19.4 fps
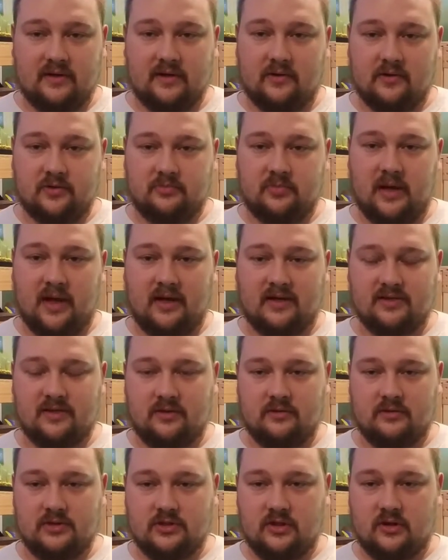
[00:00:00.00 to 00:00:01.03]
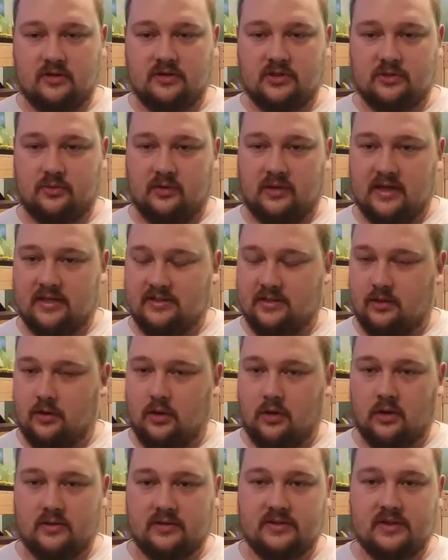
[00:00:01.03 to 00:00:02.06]
Now those packs on those chargers will last a
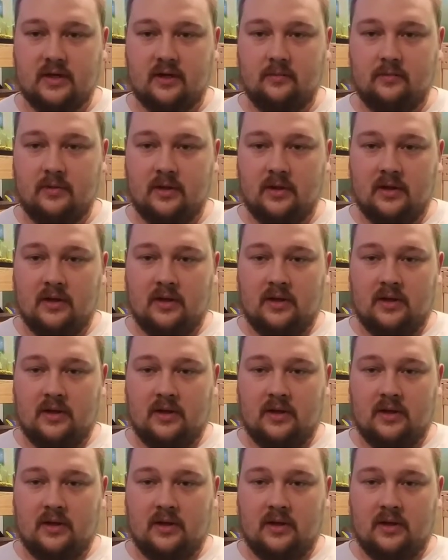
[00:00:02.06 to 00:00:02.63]
long time,